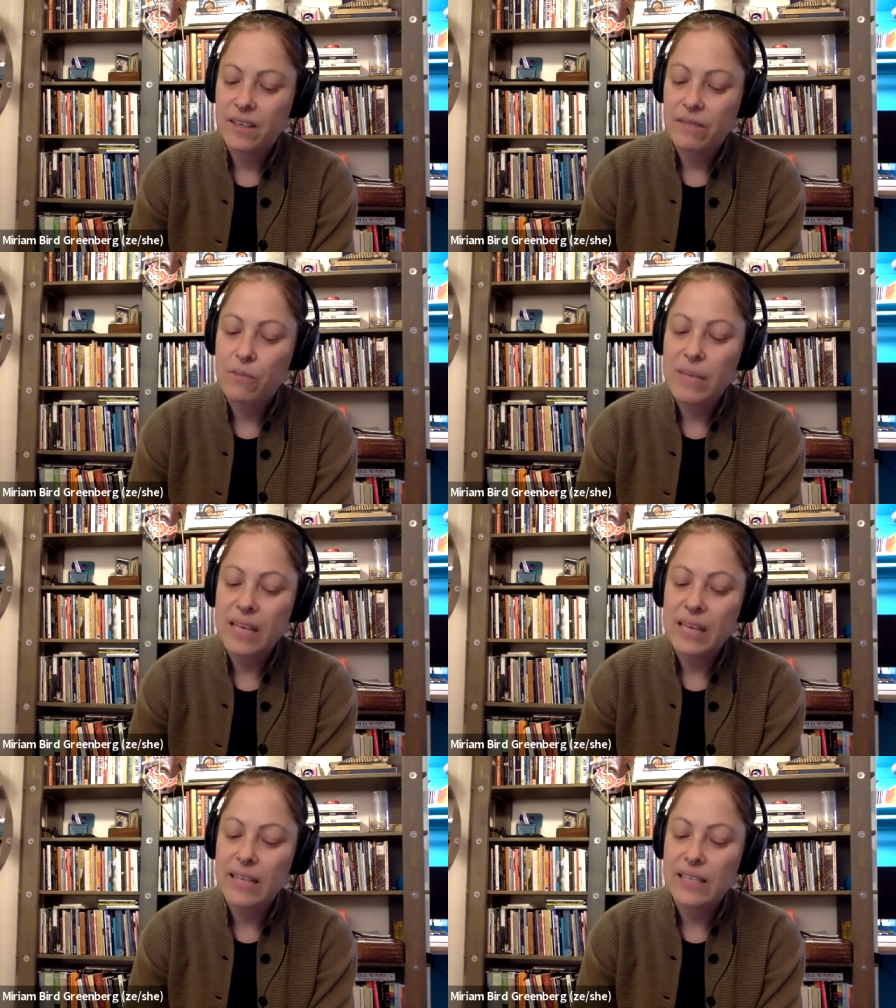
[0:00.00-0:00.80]
For
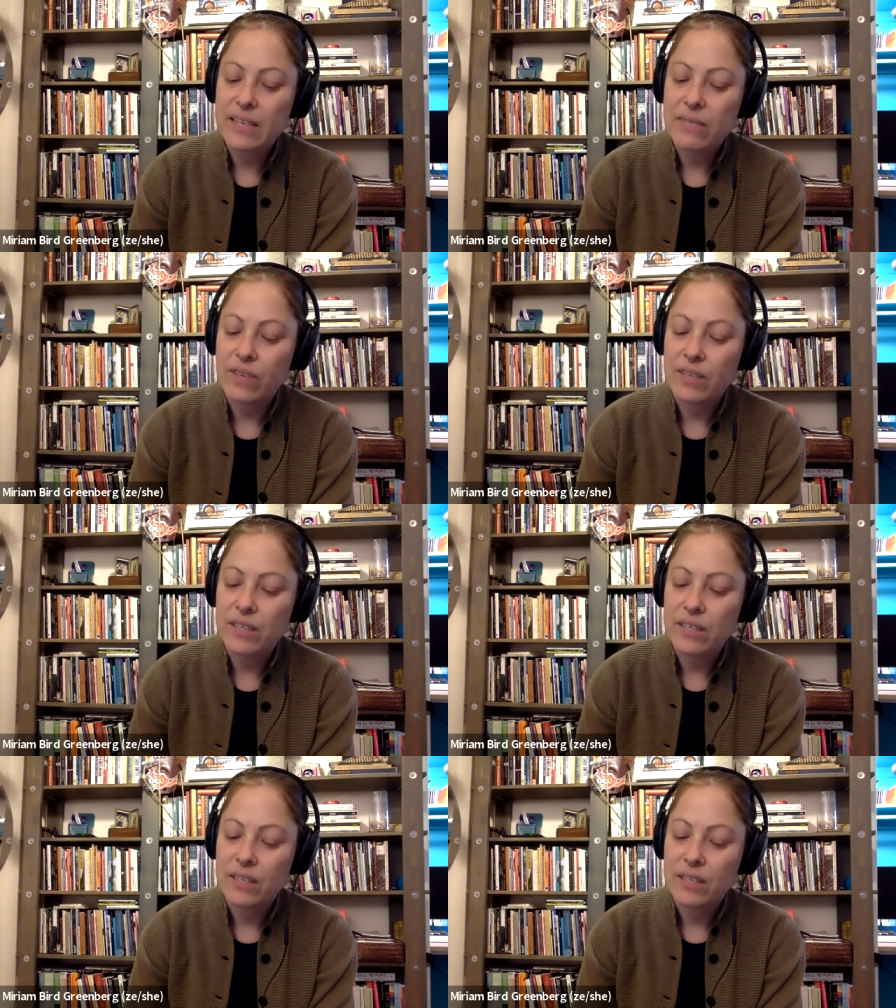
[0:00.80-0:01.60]
me, it's
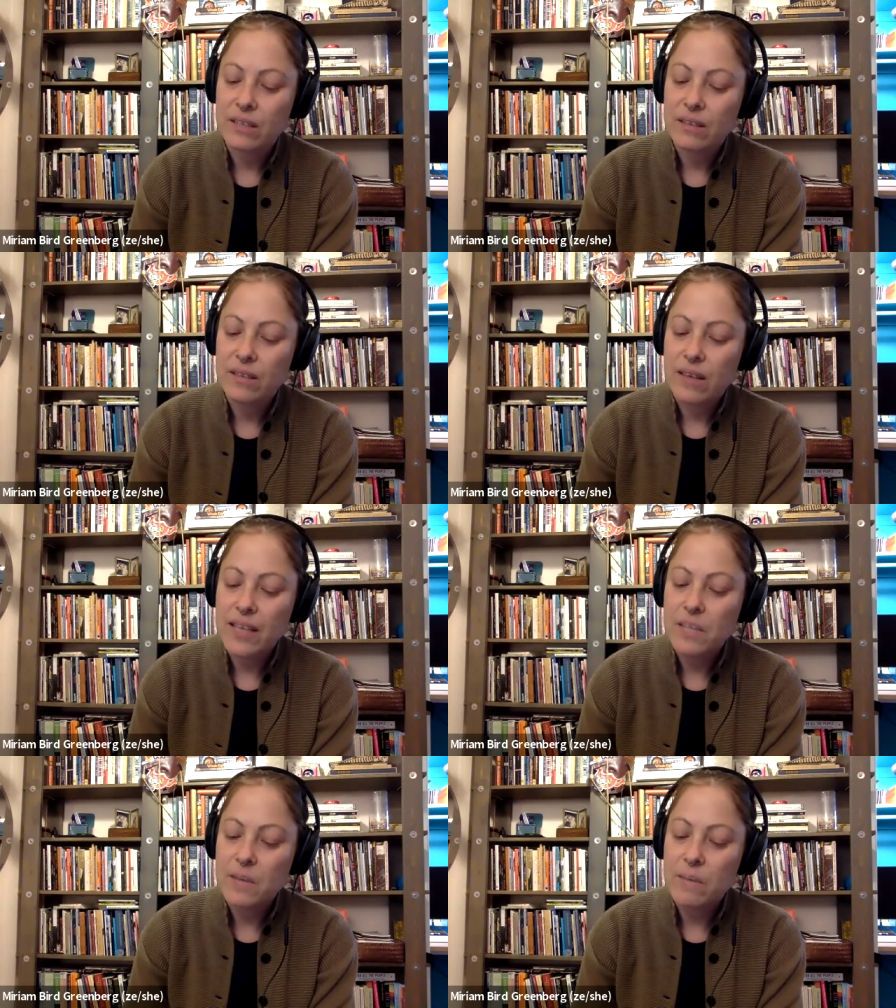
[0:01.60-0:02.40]
different.
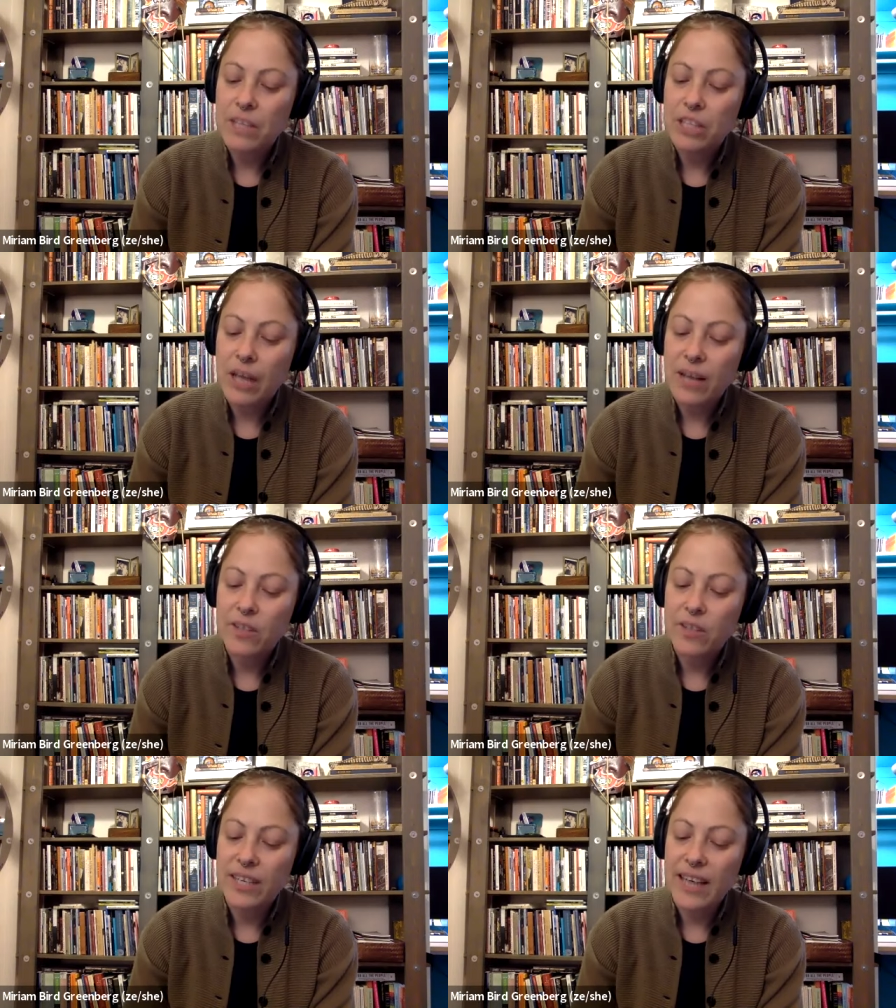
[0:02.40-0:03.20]
I'd spent my
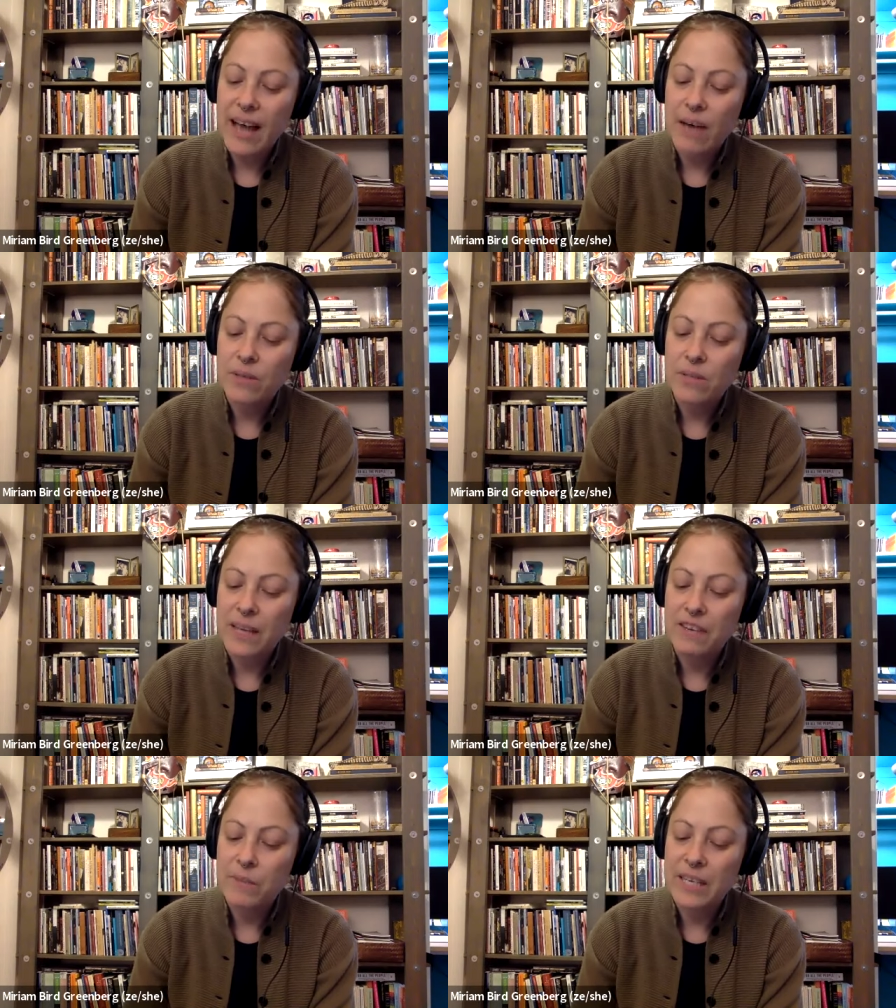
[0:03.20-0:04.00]
childhood in a house
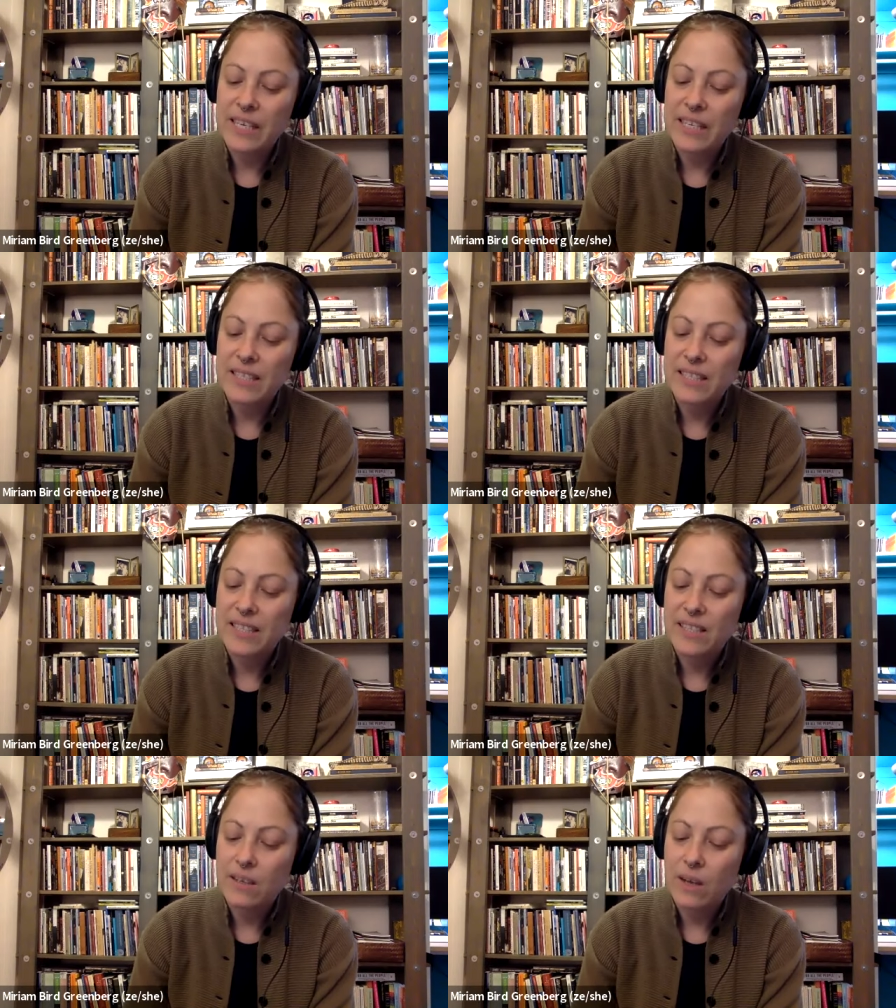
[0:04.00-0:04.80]
made of
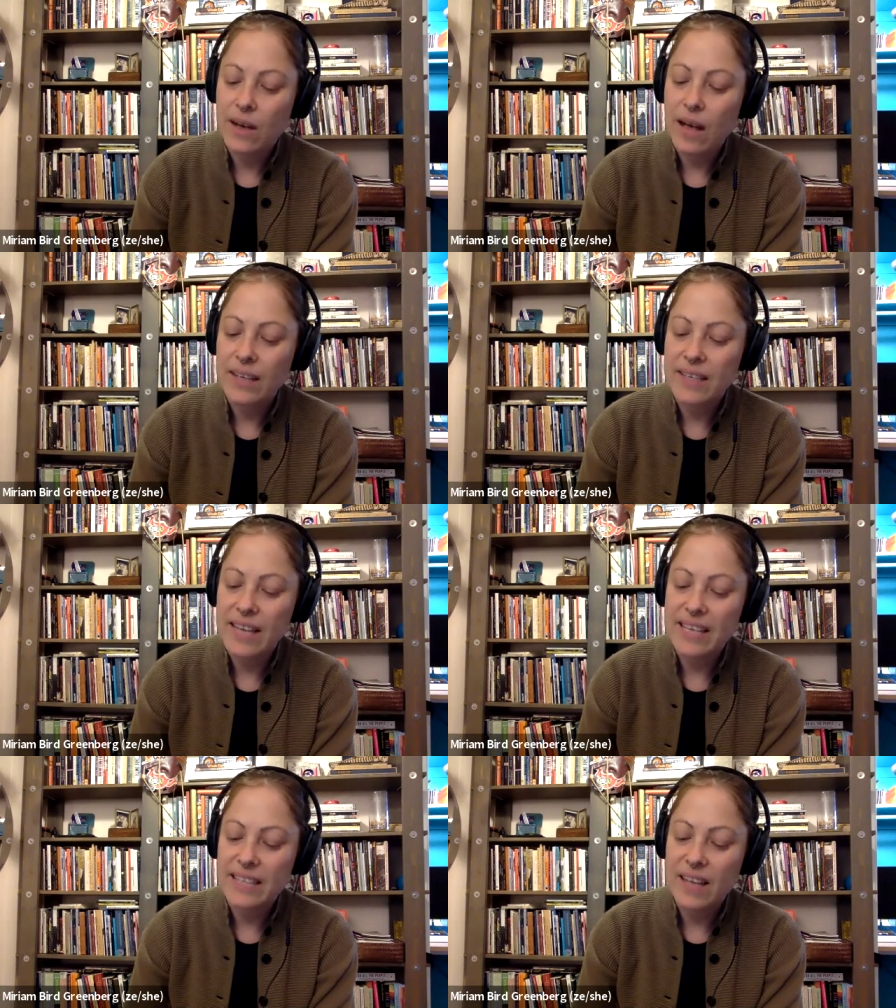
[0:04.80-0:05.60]
bees. On hot
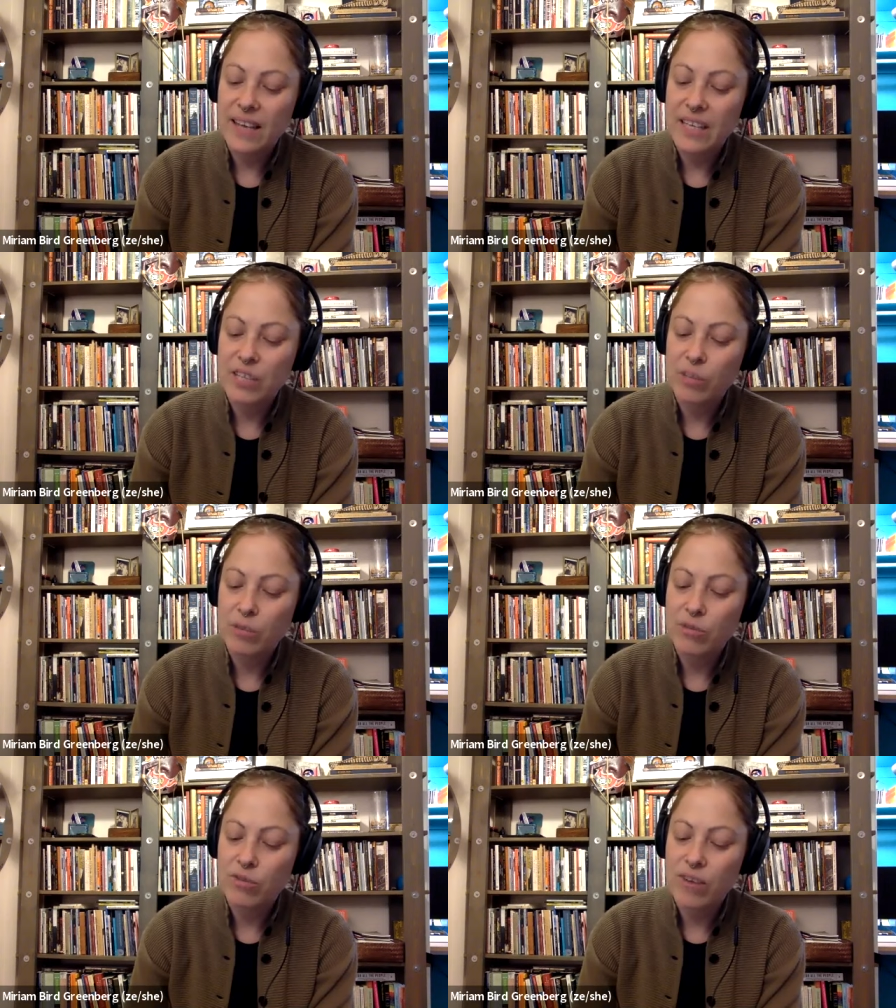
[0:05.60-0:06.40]
days, honey
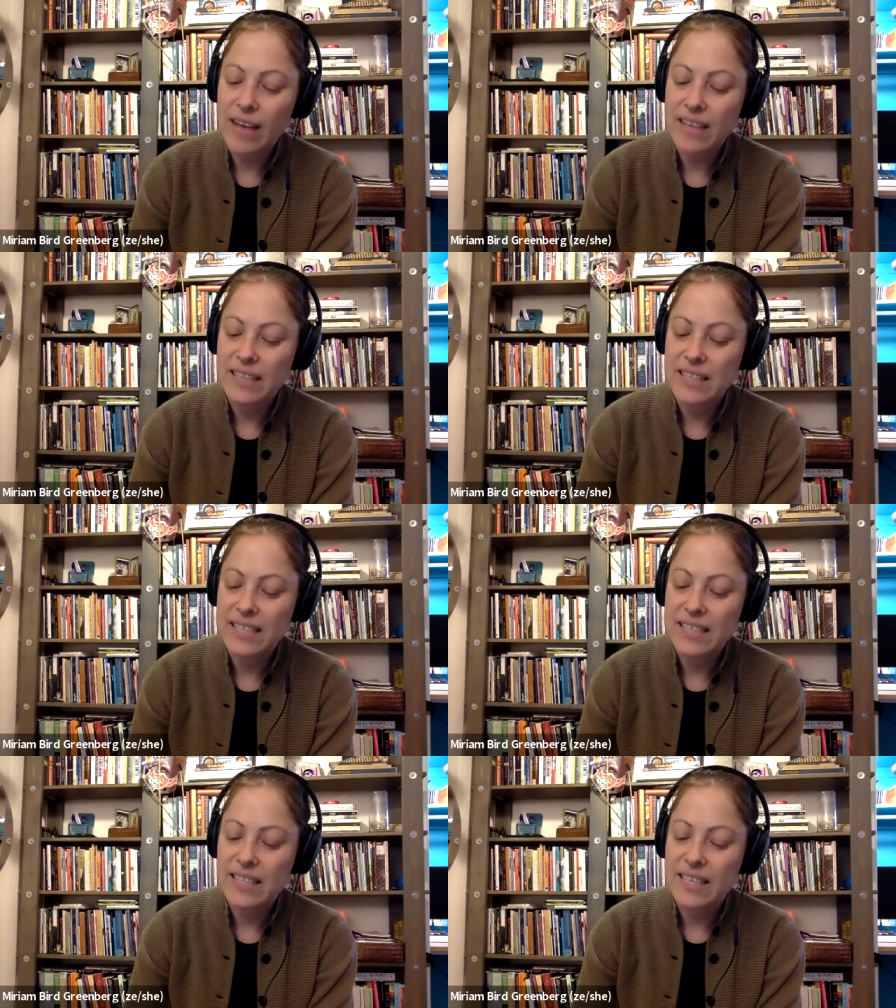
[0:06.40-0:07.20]
dripped through cracks in the
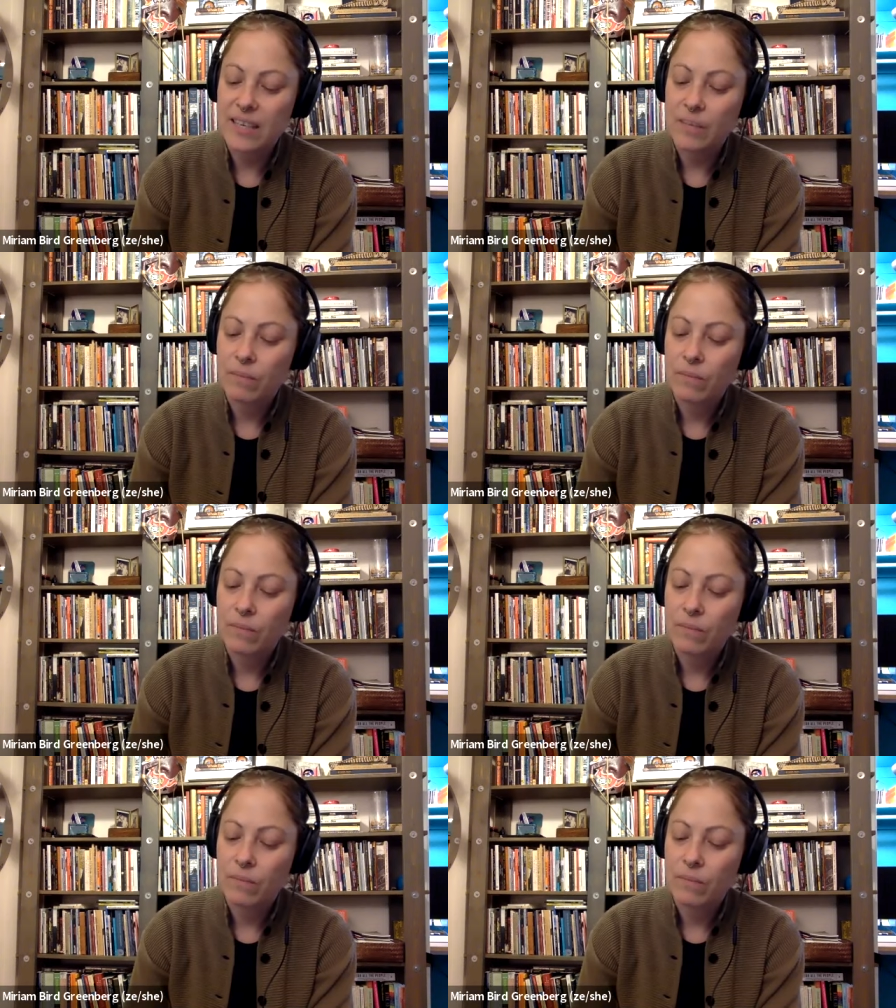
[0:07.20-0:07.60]
ceiling.